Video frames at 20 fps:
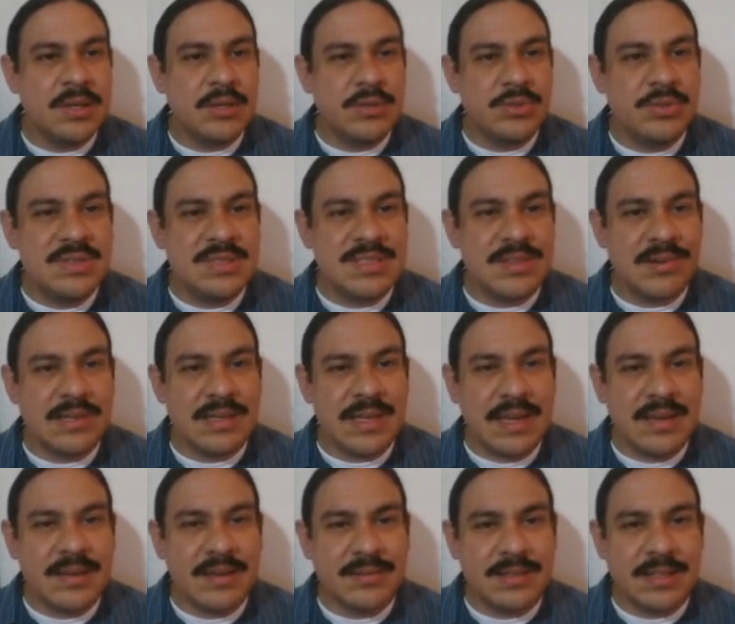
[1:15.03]
Yuri-san wa
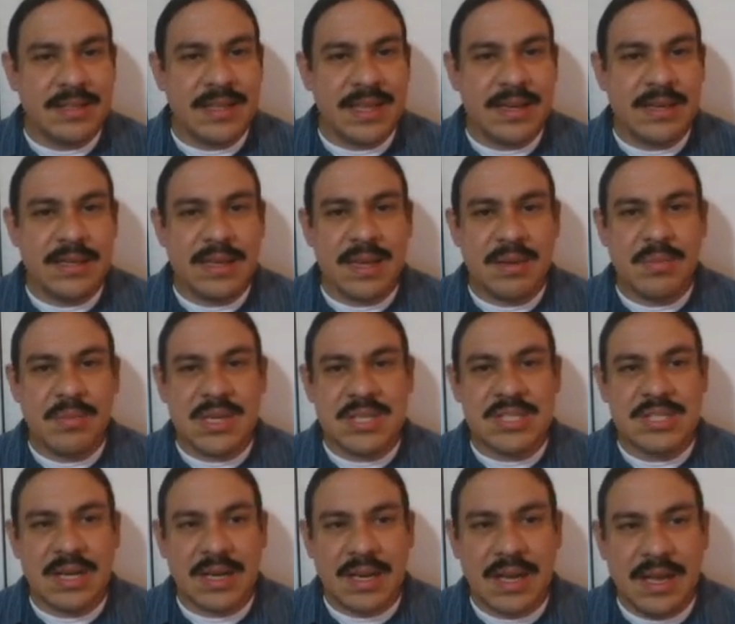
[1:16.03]
daigaku
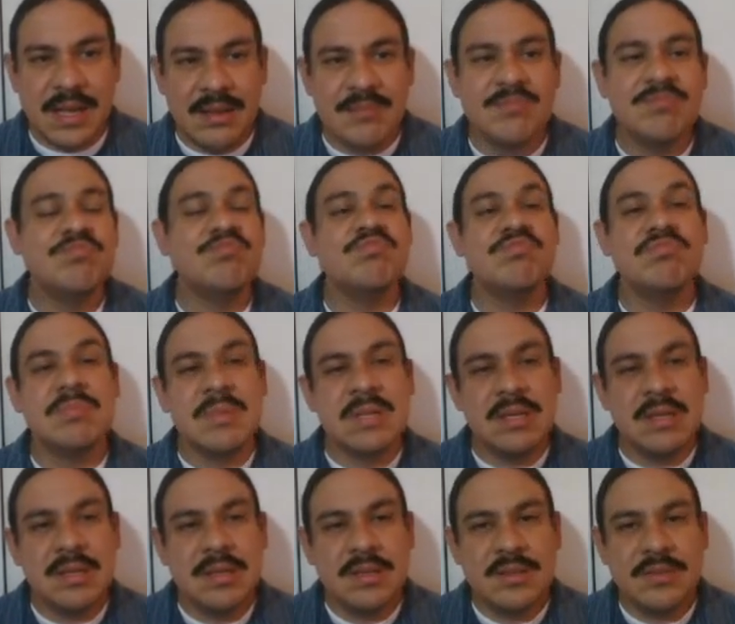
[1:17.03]
de ka?
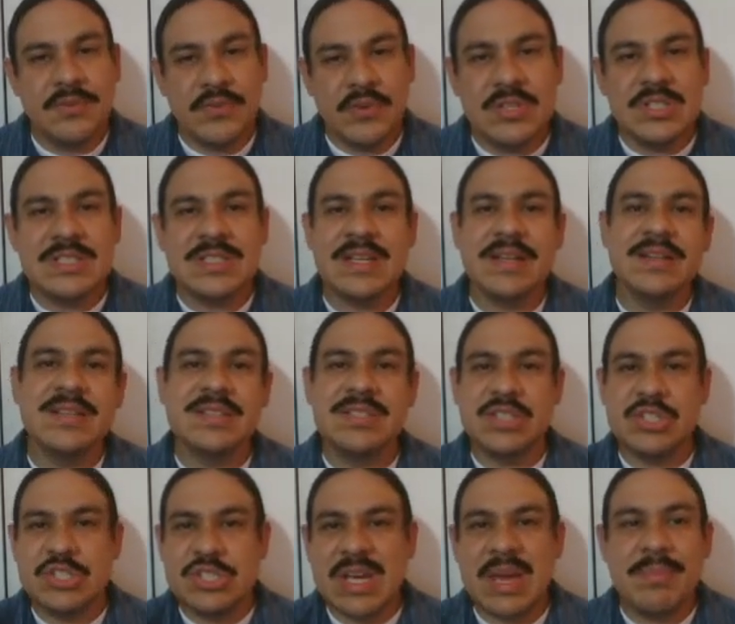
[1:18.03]
The first line is the
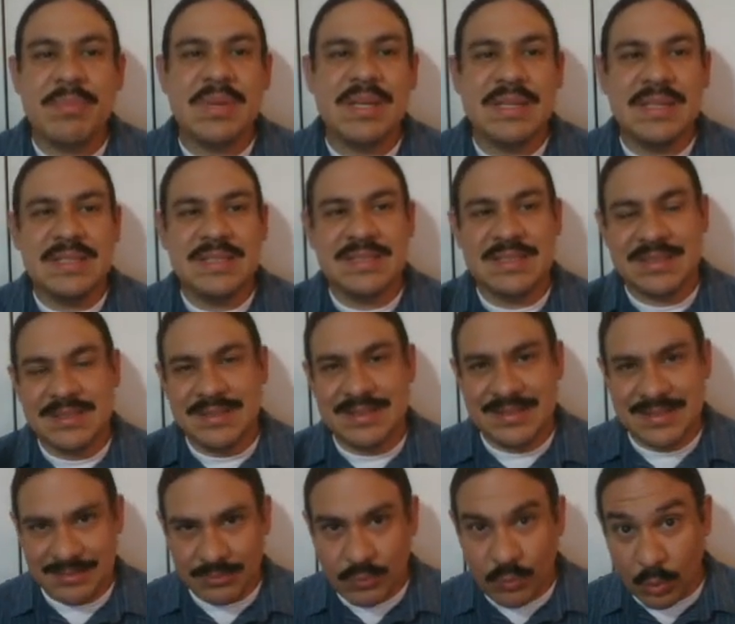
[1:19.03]
Japanese
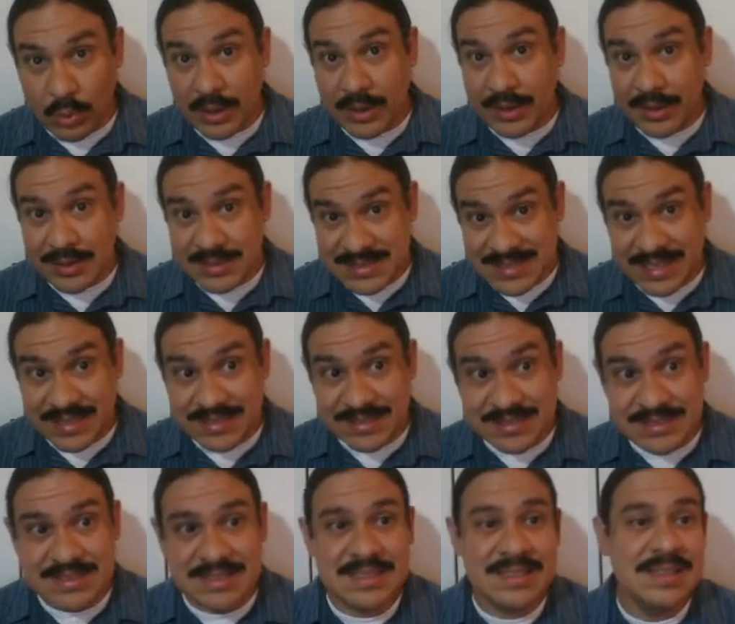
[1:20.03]
uh,
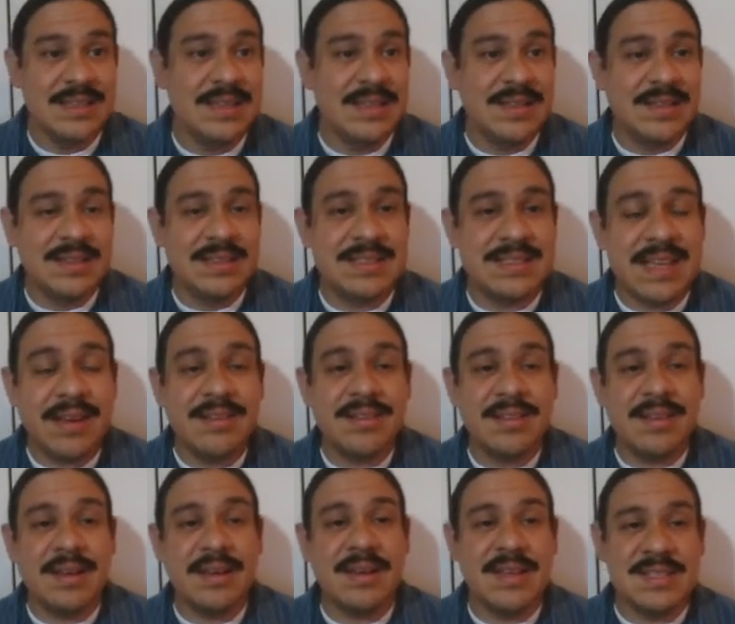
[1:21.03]
sentence. The second
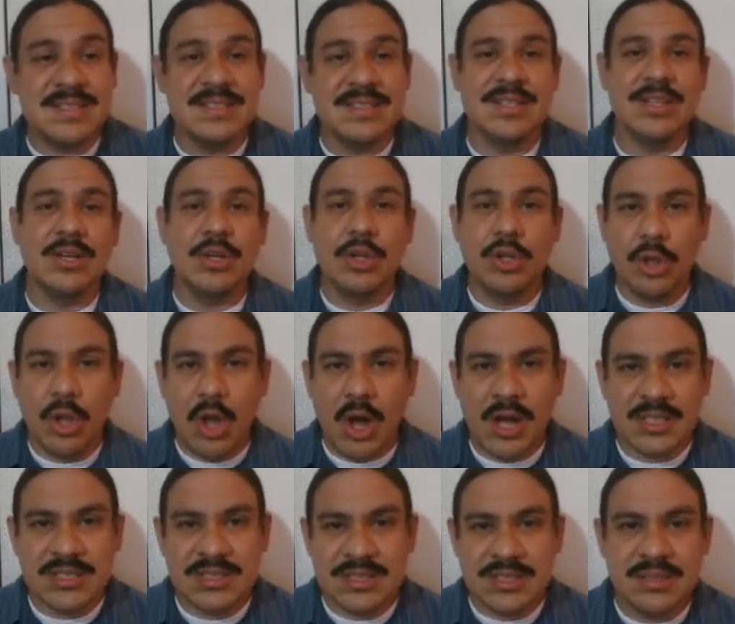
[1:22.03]
line is the
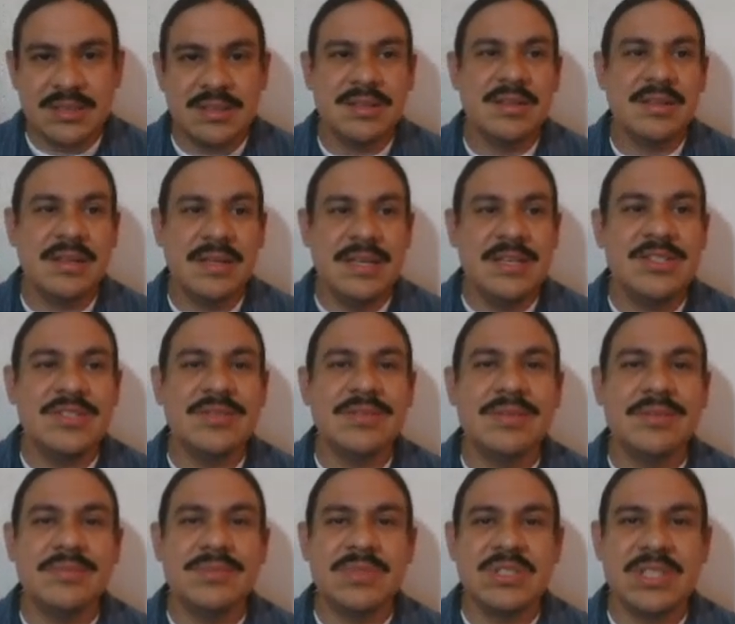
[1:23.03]
gloss. Each of
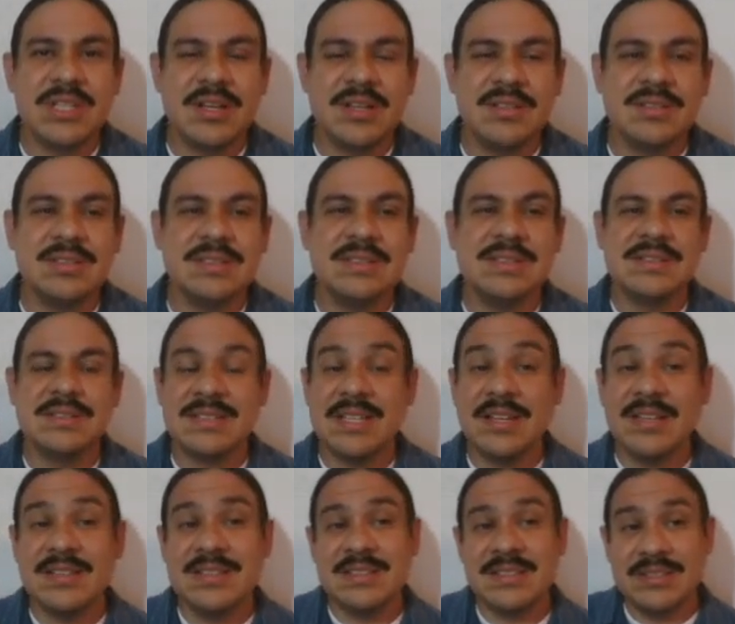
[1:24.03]
them tells us,
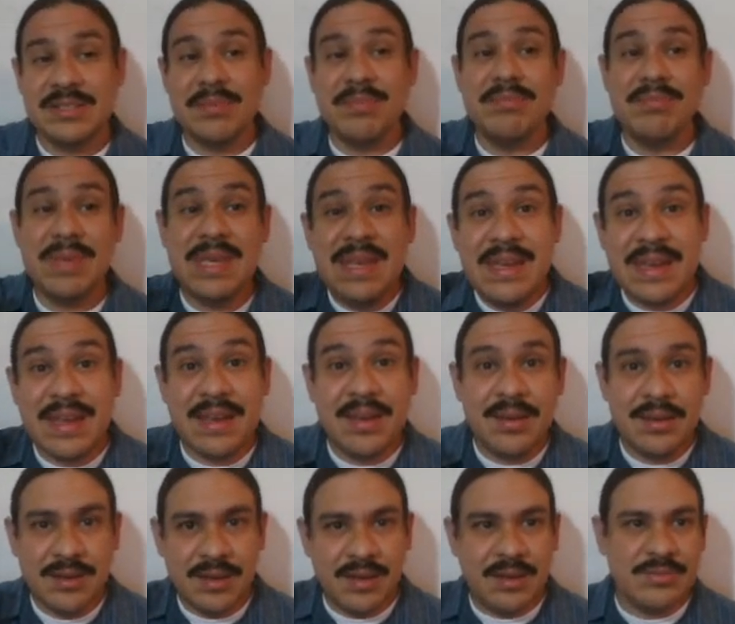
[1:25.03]
tell us the meaning
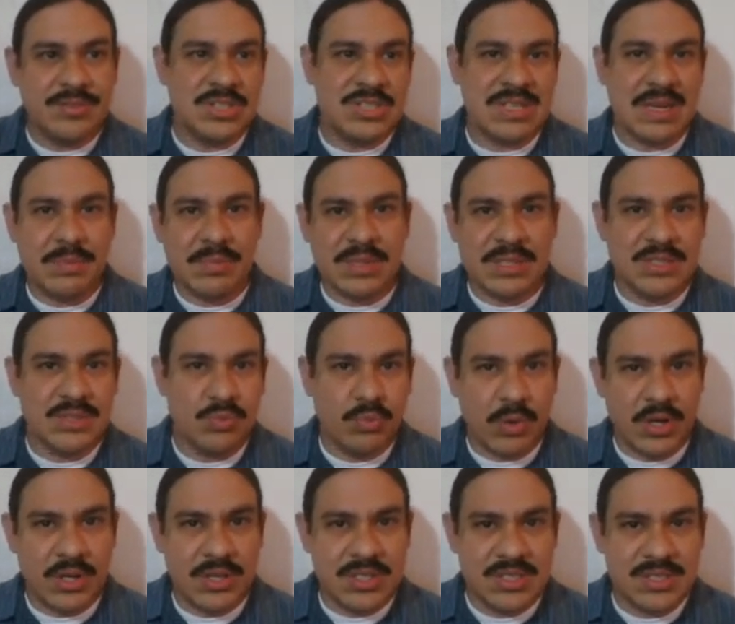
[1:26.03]
of the Japanese
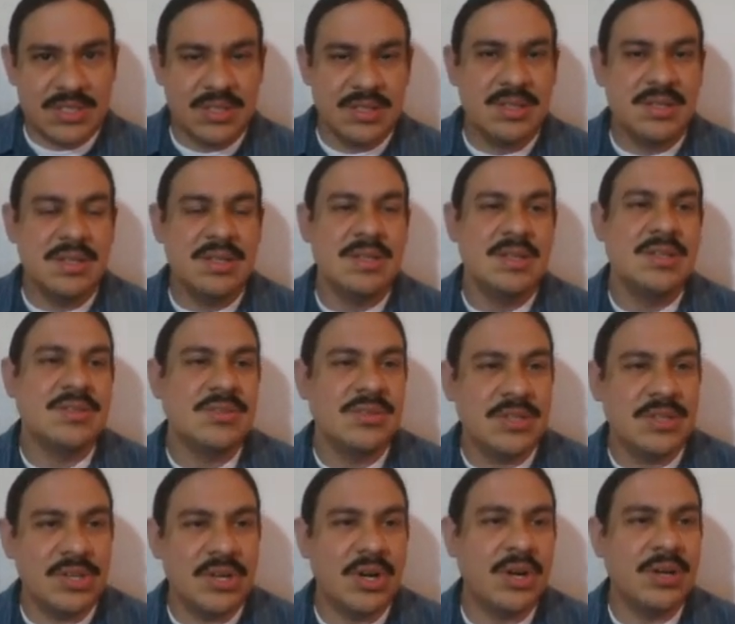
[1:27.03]
words. So
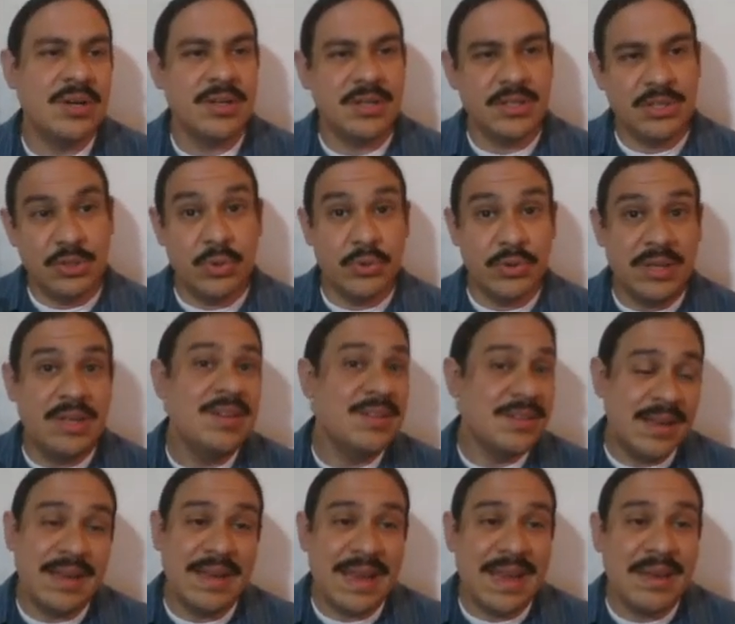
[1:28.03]
they are Yuri,
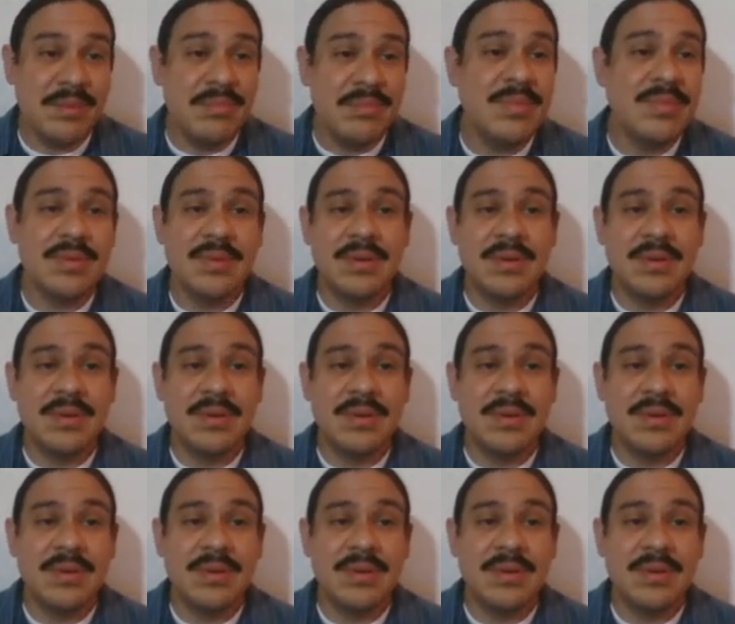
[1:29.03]
a name.